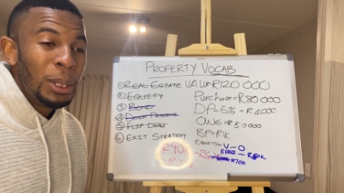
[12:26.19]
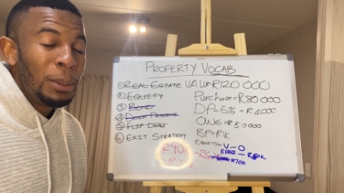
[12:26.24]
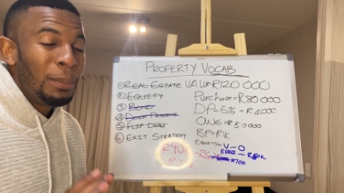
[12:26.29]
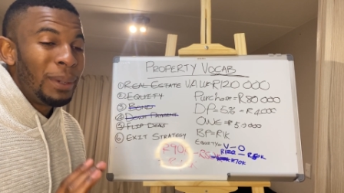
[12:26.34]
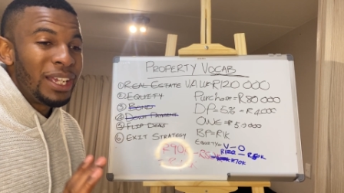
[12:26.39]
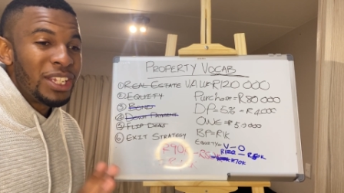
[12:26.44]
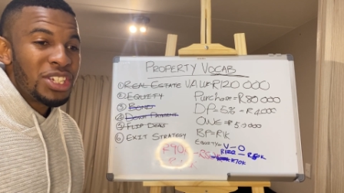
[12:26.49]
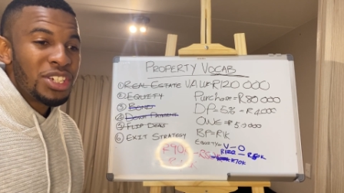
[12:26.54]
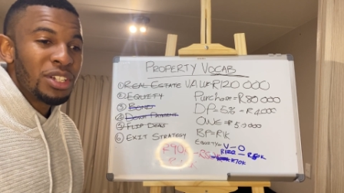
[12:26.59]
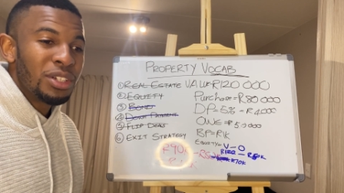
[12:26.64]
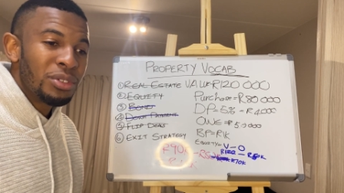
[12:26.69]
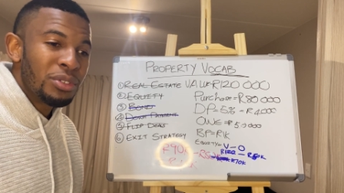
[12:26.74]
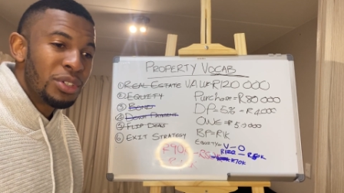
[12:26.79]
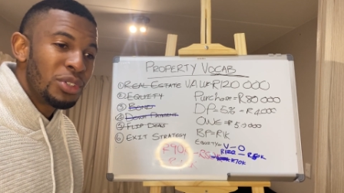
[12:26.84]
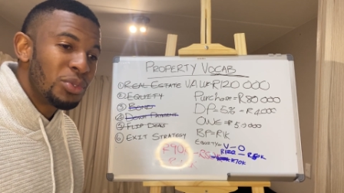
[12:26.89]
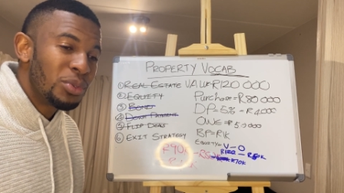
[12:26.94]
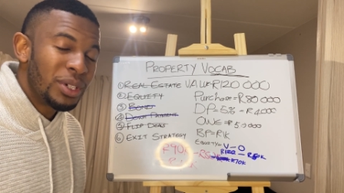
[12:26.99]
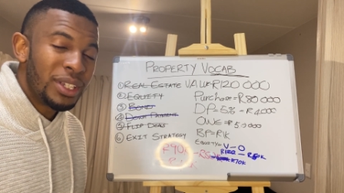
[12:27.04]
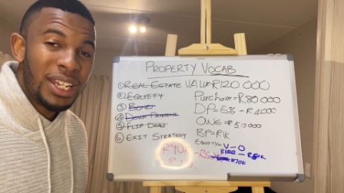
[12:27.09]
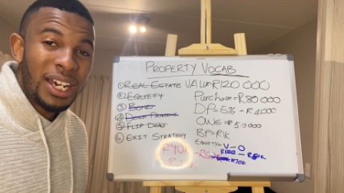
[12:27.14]
My children
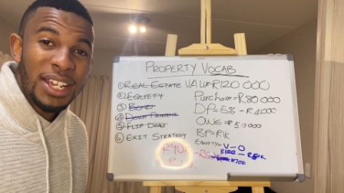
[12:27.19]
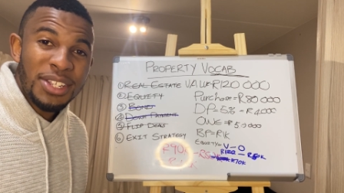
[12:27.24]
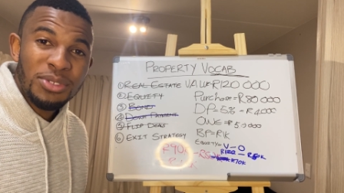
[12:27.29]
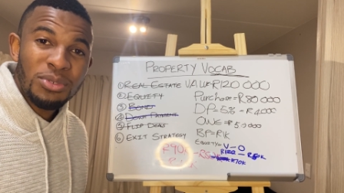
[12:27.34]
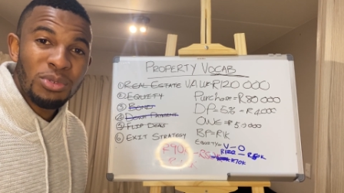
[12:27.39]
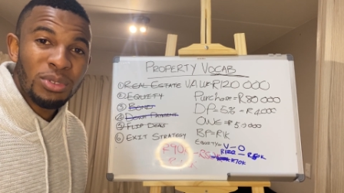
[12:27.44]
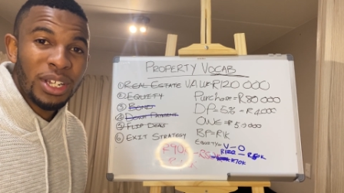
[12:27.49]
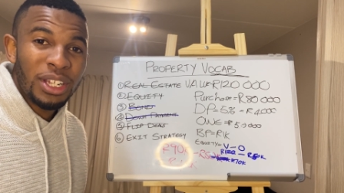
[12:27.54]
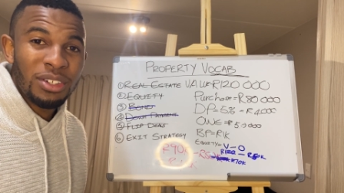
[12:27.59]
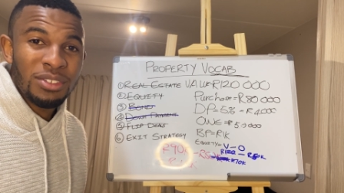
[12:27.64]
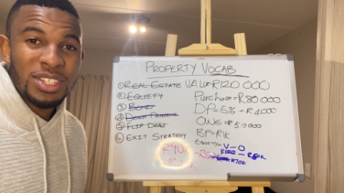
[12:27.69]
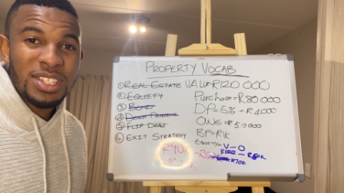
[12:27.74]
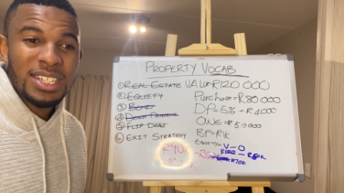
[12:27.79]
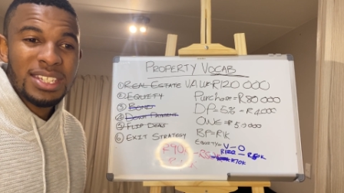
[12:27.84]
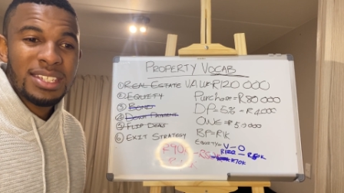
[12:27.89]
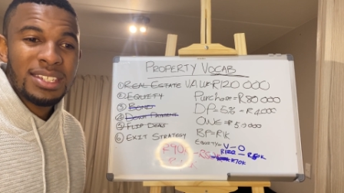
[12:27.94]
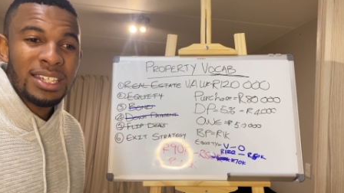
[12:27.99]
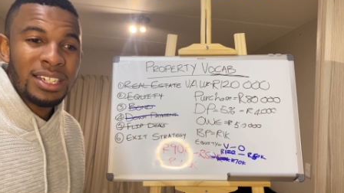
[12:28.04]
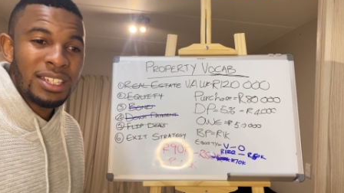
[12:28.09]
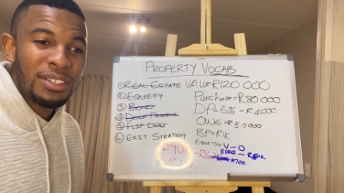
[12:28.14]
who are in high school cannot
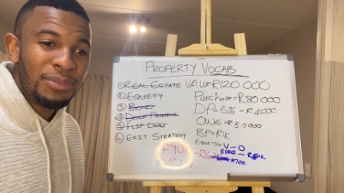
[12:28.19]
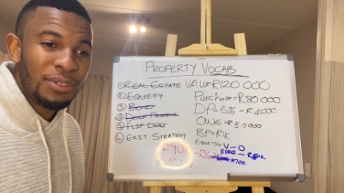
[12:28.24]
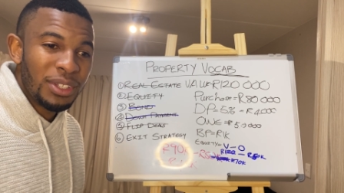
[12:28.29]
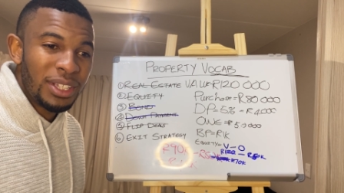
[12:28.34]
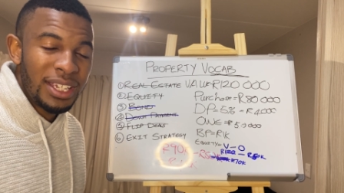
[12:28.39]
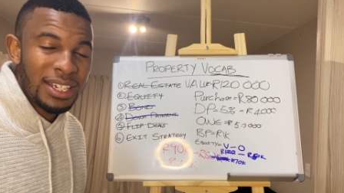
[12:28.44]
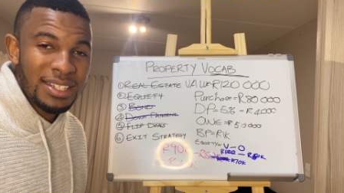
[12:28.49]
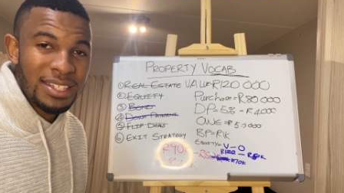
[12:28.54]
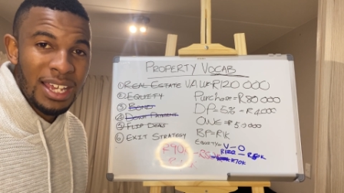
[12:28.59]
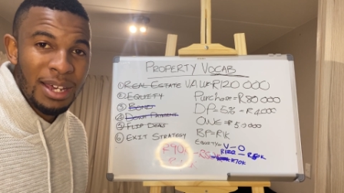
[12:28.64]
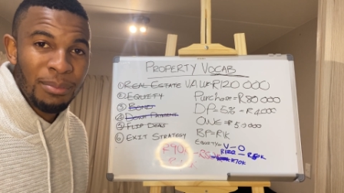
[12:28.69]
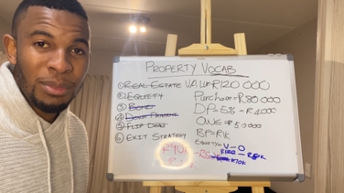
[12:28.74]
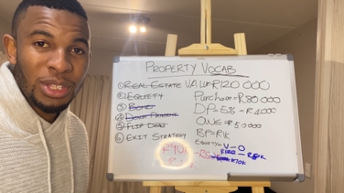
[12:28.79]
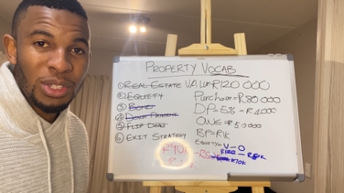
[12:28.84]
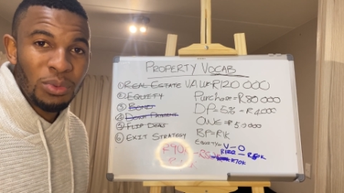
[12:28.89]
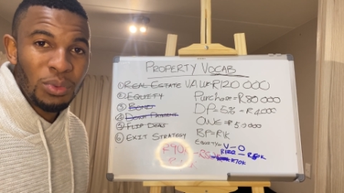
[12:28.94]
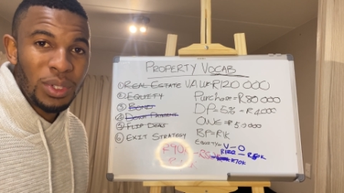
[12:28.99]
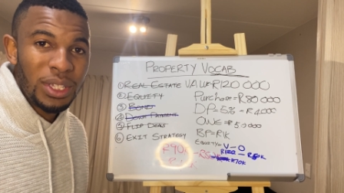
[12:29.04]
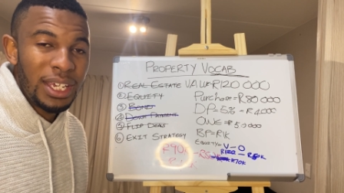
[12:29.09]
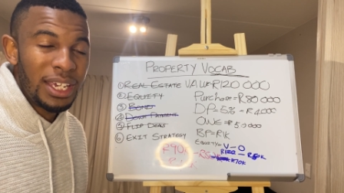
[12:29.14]
study for the exam on the
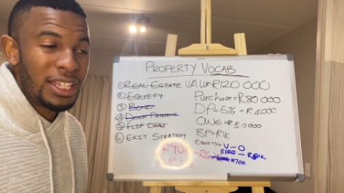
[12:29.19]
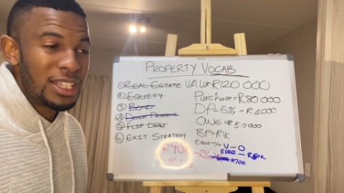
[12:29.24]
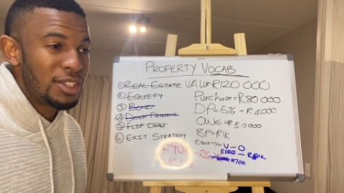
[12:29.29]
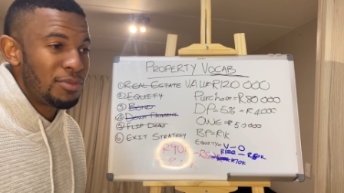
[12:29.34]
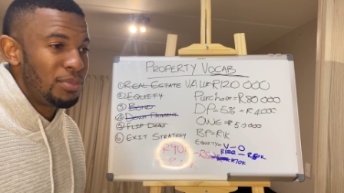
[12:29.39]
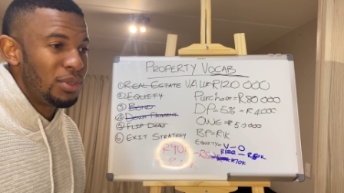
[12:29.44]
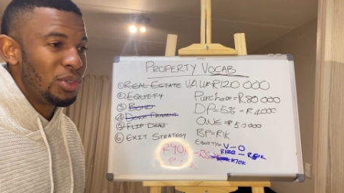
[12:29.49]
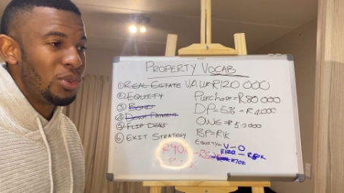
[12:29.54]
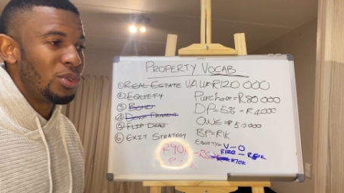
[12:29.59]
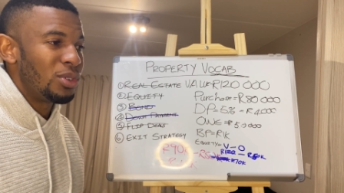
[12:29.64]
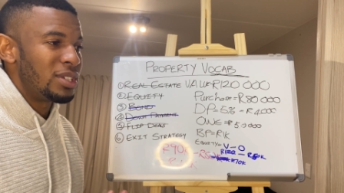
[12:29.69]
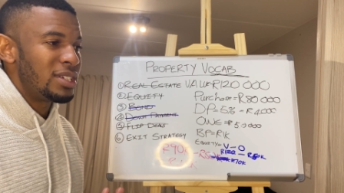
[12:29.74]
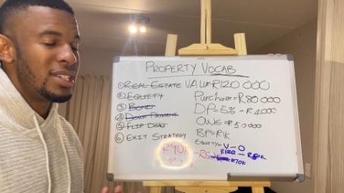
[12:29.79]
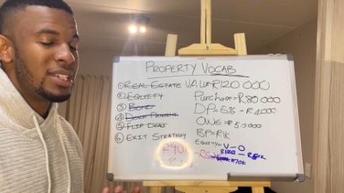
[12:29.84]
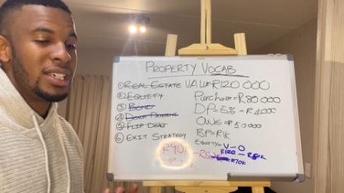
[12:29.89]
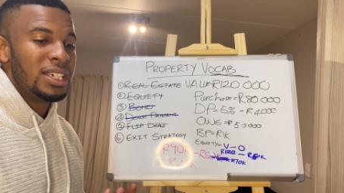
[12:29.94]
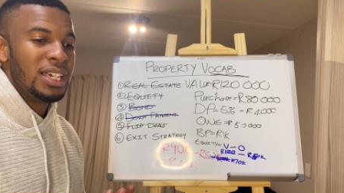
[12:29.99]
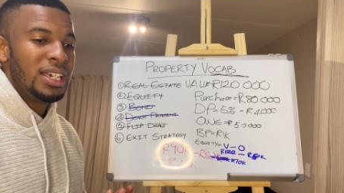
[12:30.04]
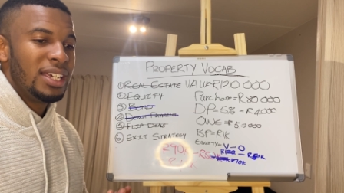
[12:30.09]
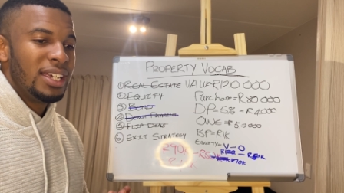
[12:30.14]
weekends because
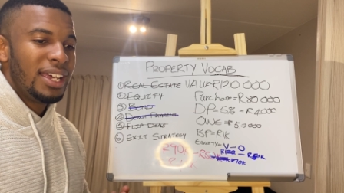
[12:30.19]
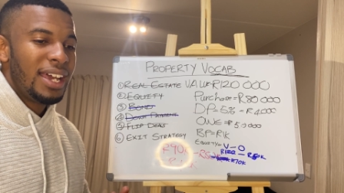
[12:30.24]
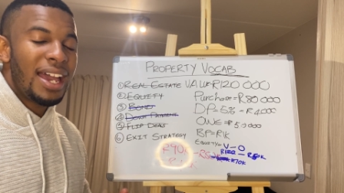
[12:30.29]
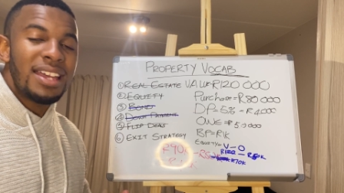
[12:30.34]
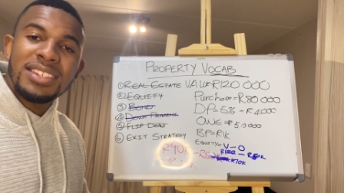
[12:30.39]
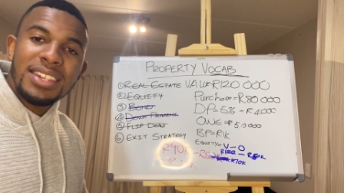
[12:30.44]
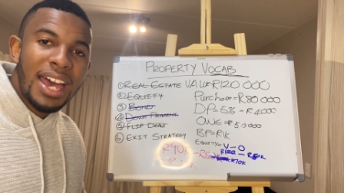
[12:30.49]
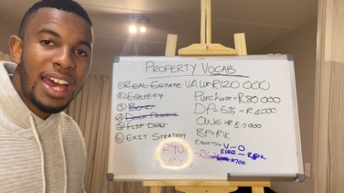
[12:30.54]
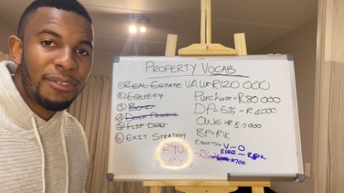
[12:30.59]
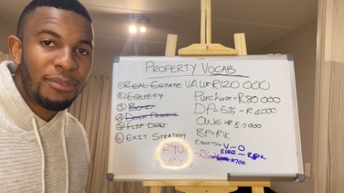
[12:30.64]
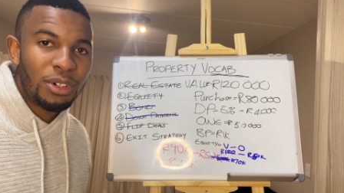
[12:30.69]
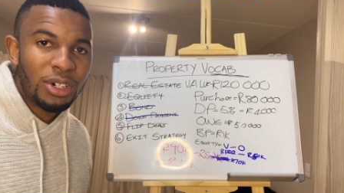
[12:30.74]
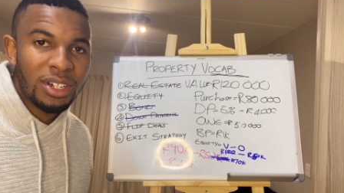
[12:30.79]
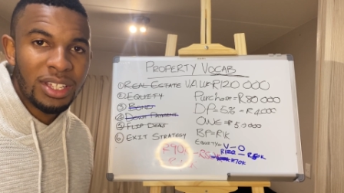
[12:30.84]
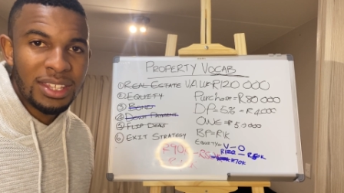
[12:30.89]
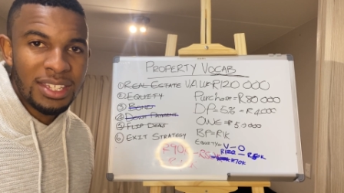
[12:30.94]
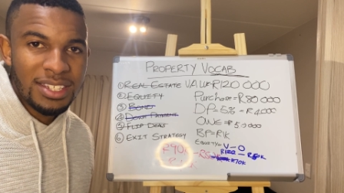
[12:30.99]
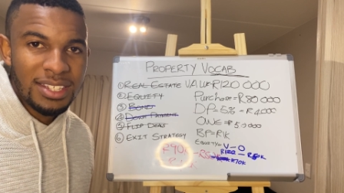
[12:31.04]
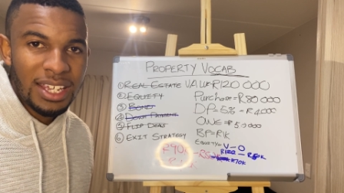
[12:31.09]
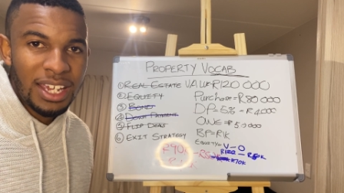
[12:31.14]
it's havoc
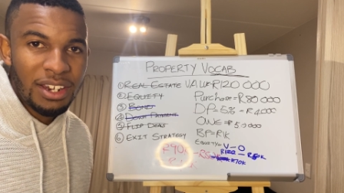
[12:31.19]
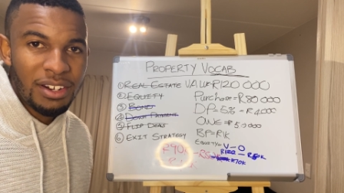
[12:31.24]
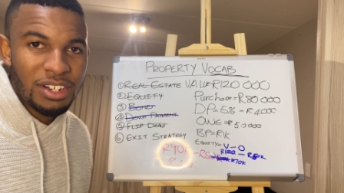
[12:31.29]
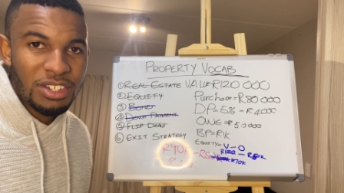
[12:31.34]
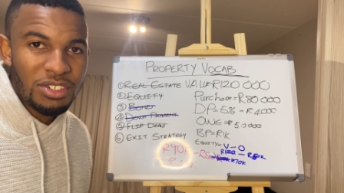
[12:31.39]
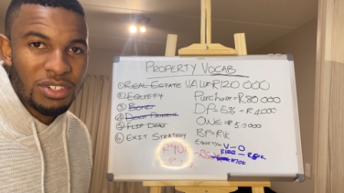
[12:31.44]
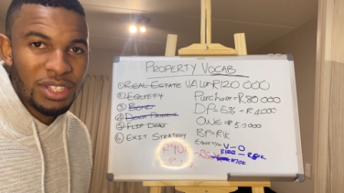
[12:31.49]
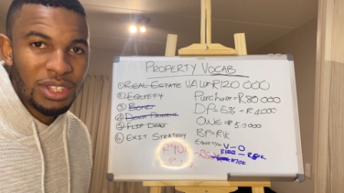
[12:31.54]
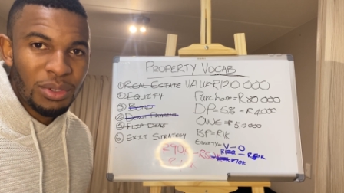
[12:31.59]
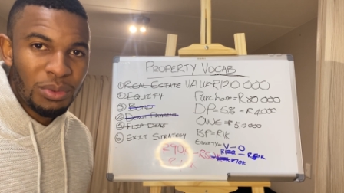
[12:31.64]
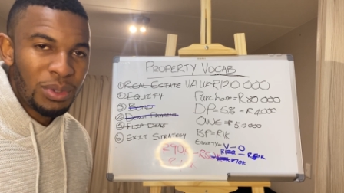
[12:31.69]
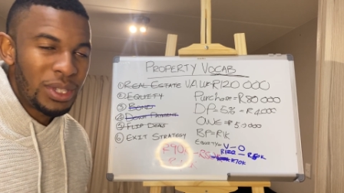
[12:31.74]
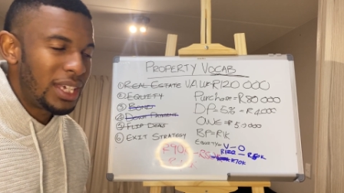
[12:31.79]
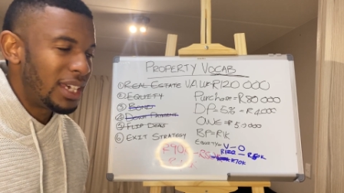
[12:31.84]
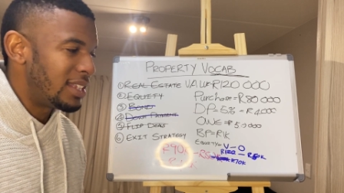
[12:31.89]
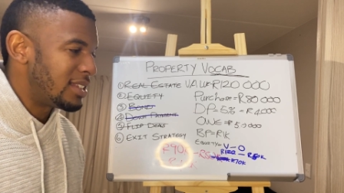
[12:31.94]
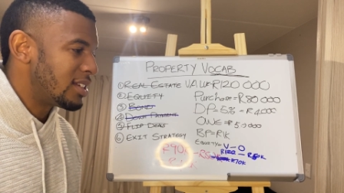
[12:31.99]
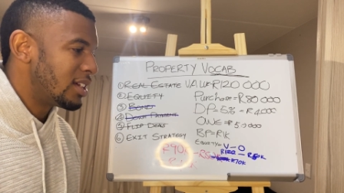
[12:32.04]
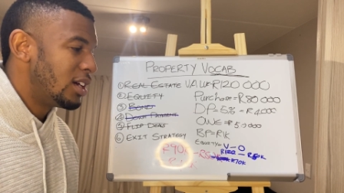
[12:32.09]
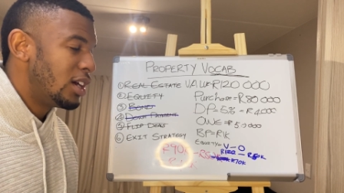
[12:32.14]
in this area during the
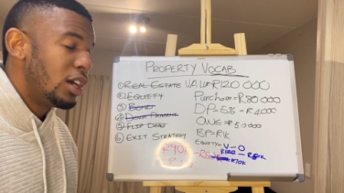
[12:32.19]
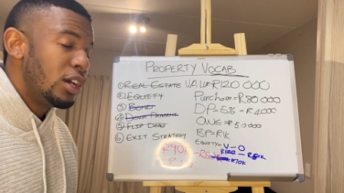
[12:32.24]
weekends.